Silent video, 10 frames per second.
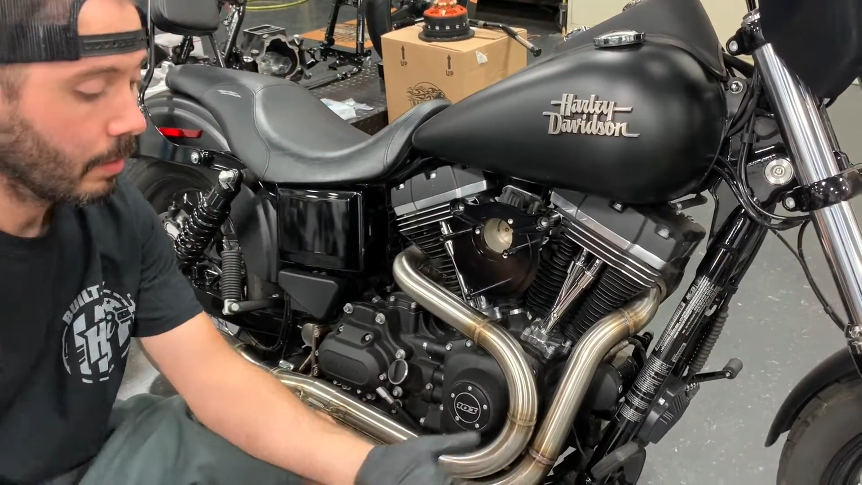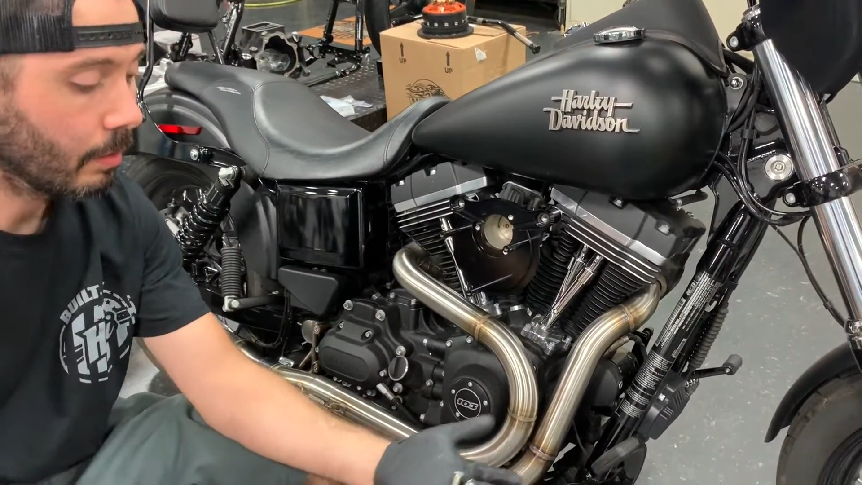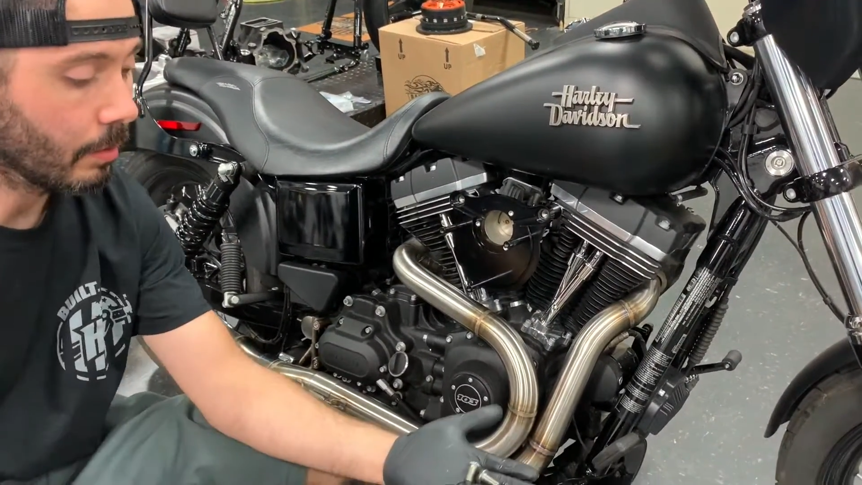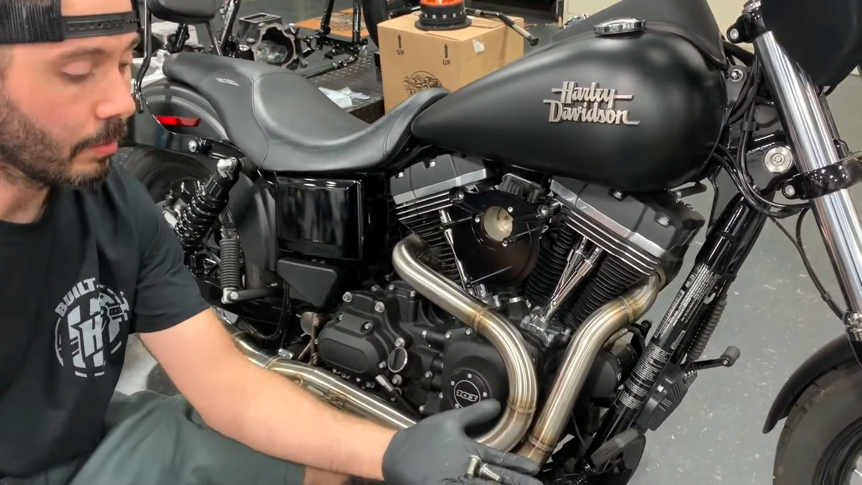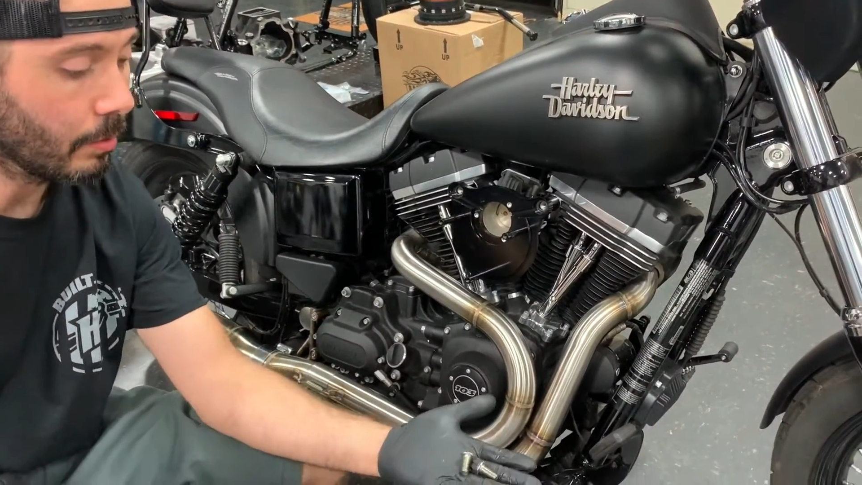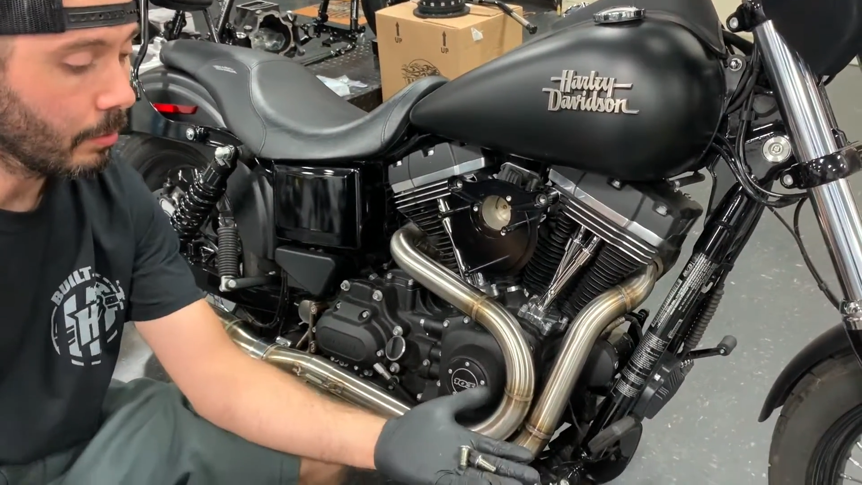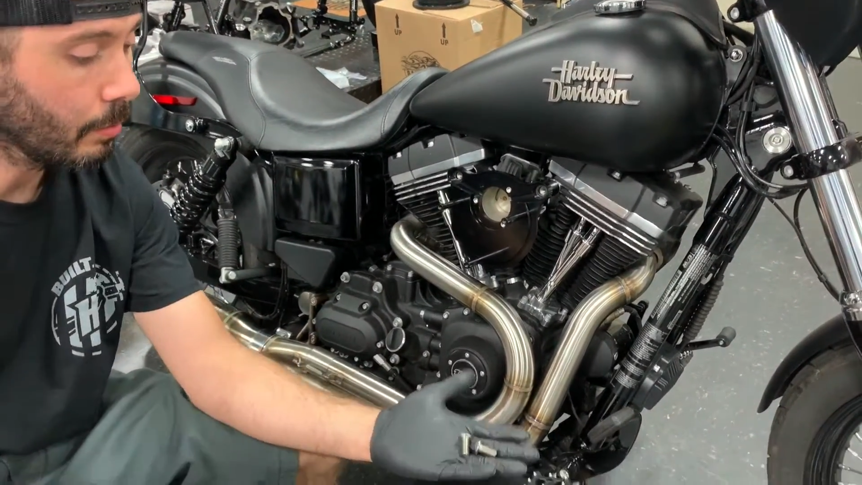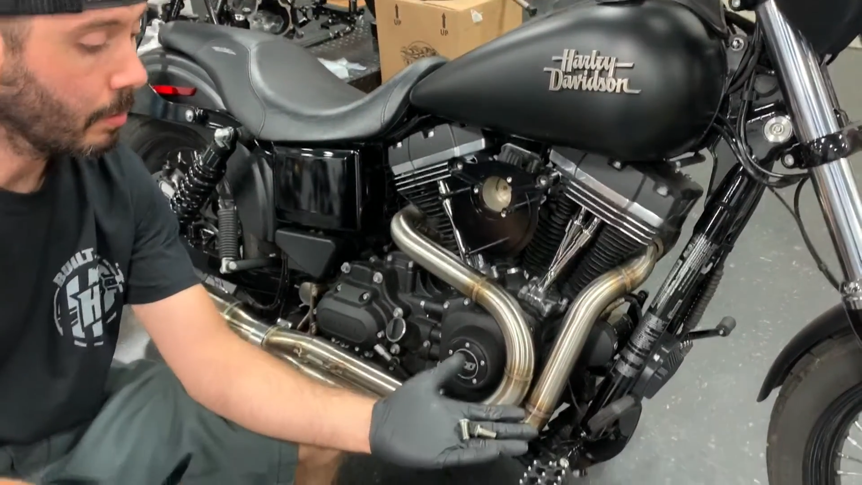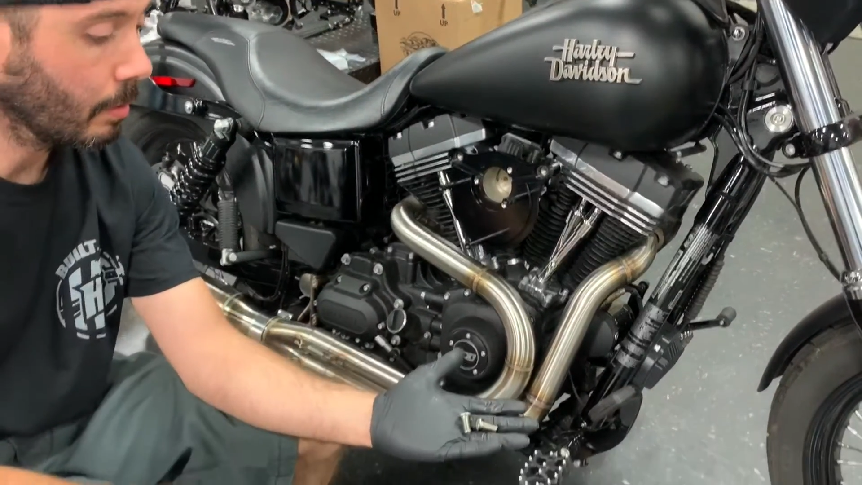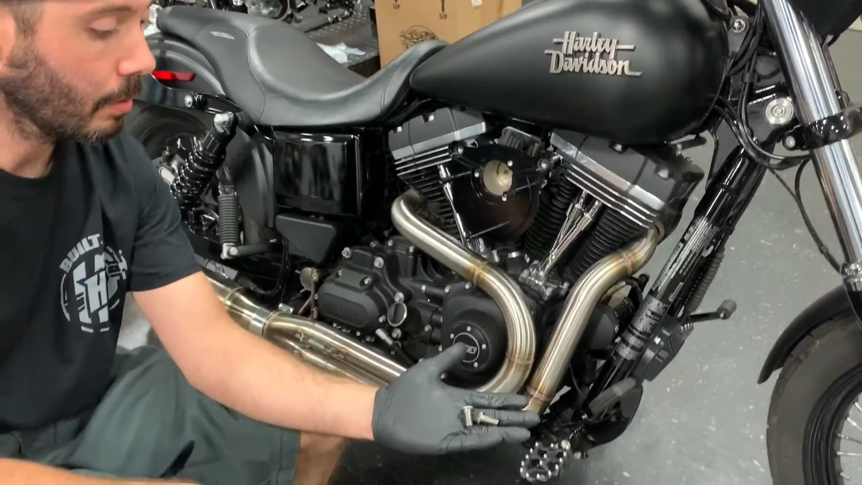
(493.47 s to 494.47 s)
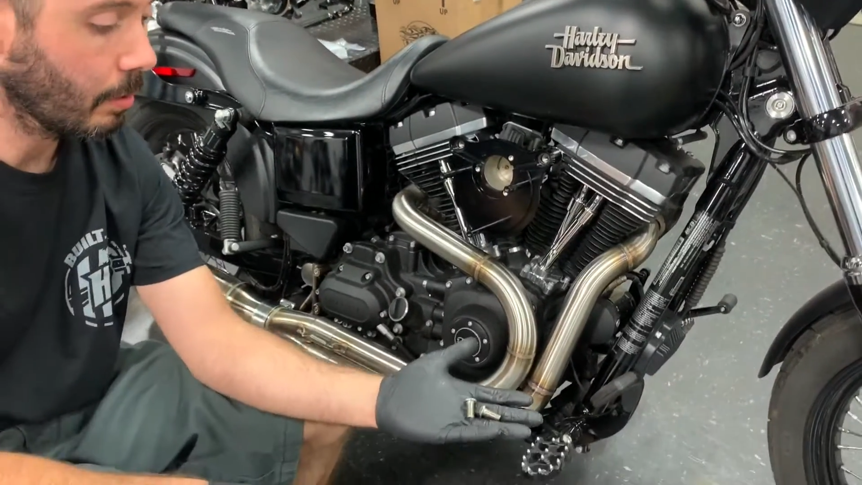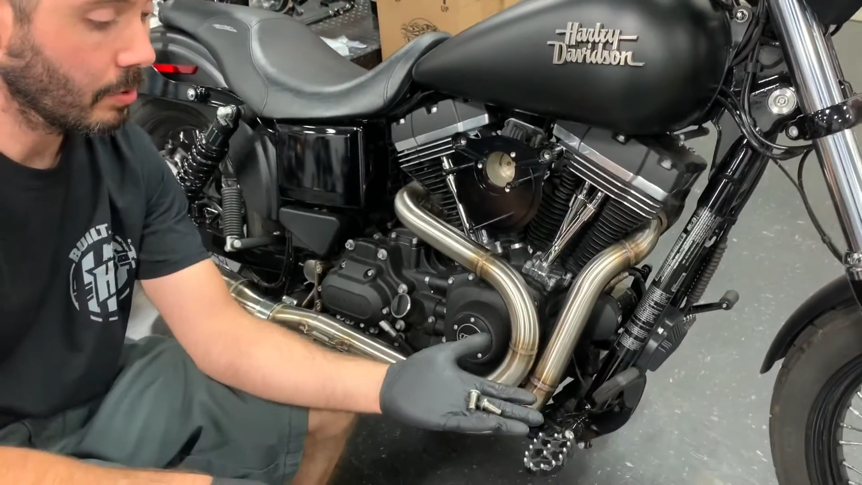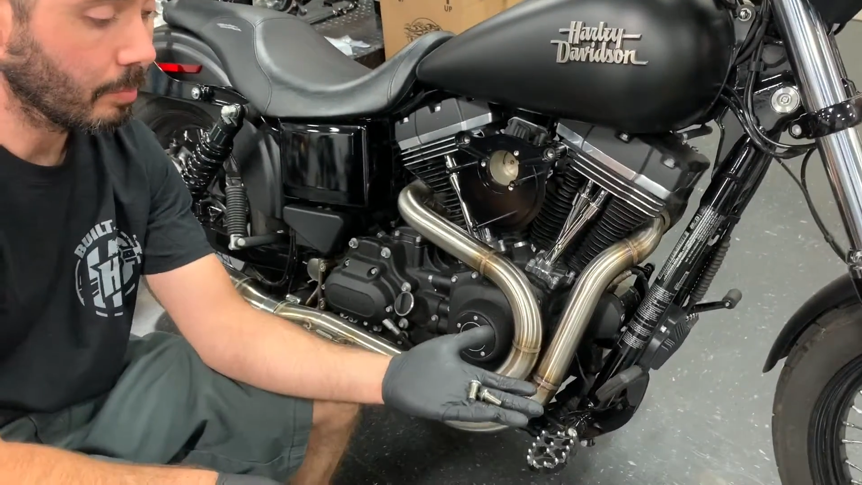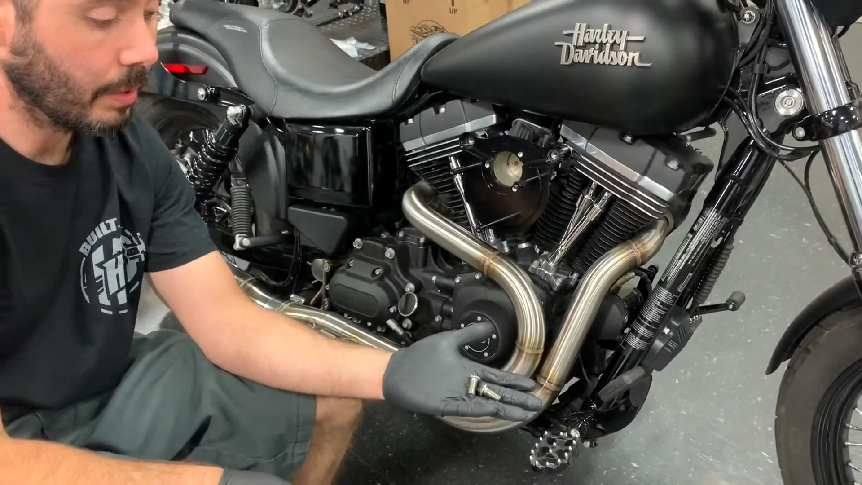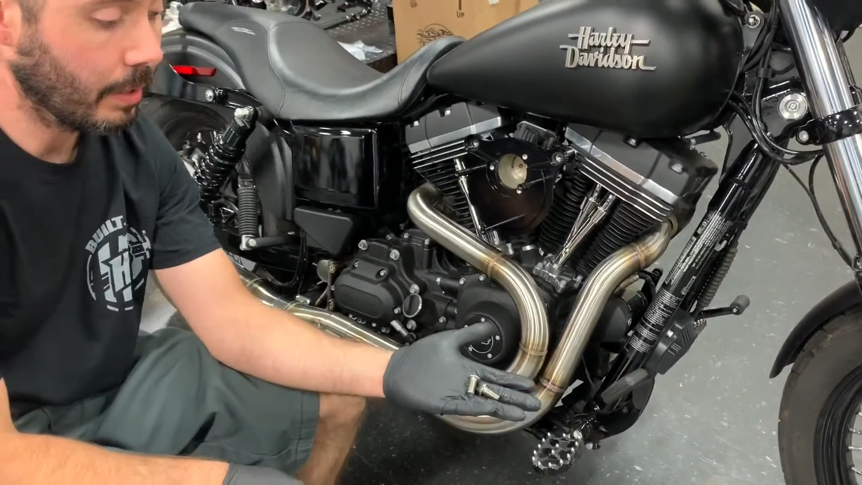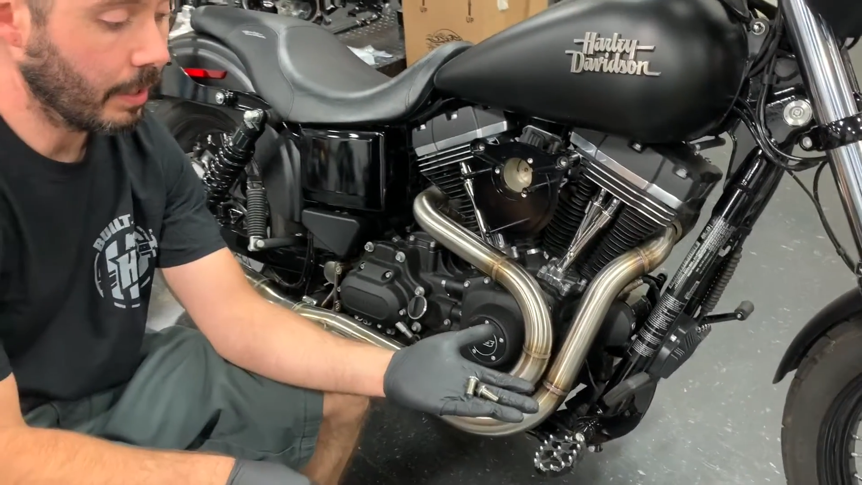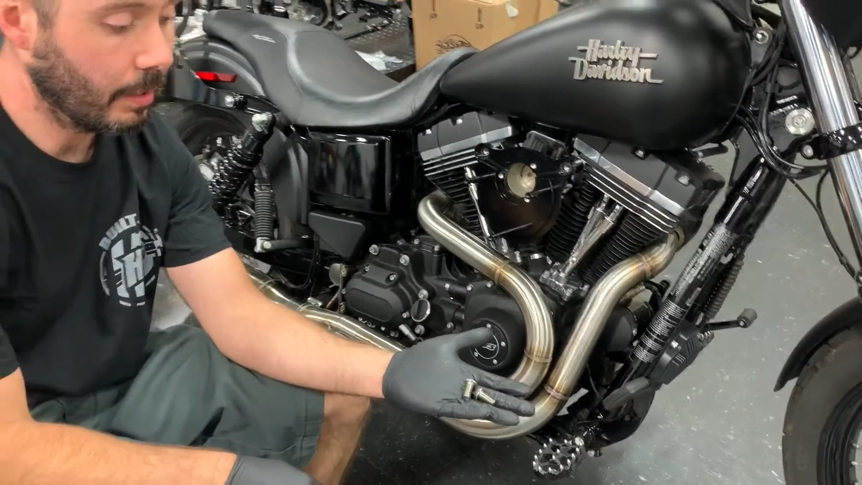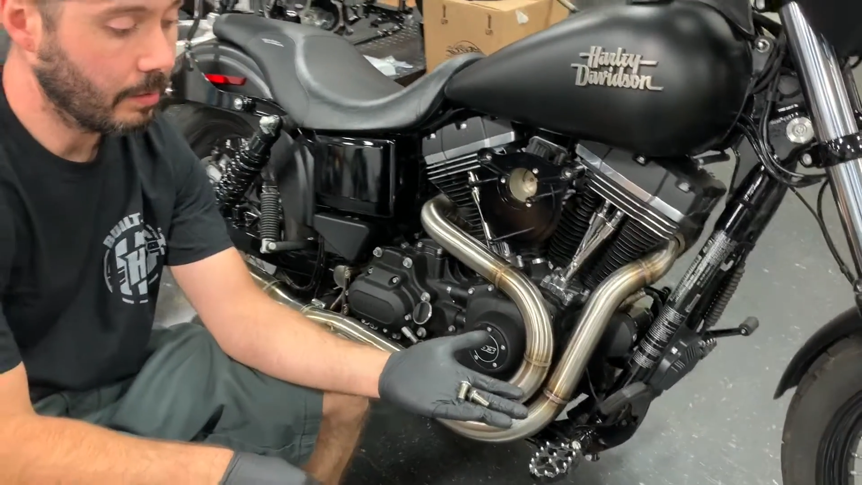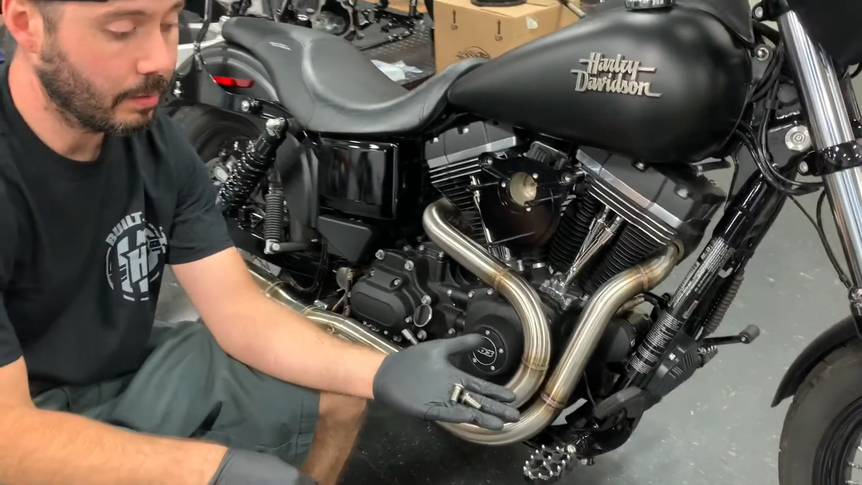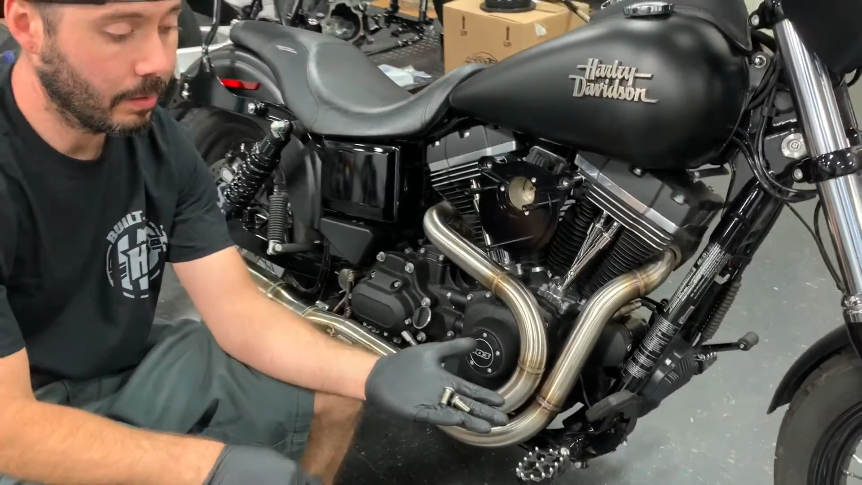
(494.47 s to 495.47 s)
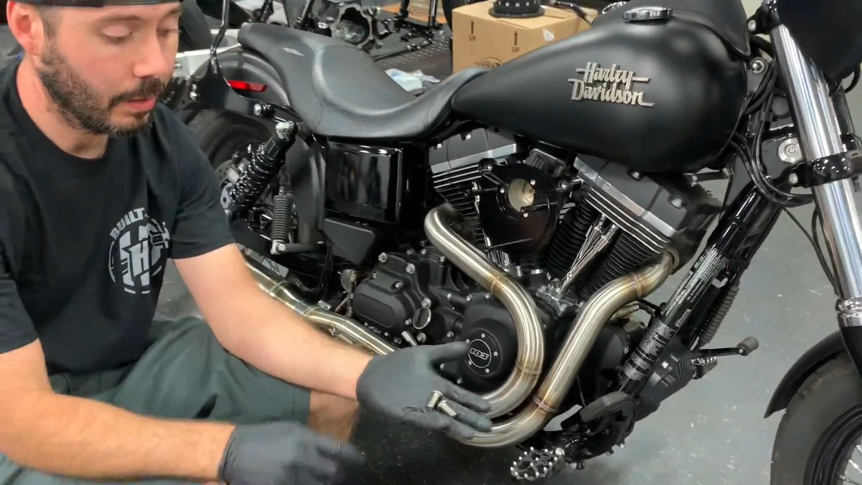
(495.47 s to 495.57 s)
the two larger button heads.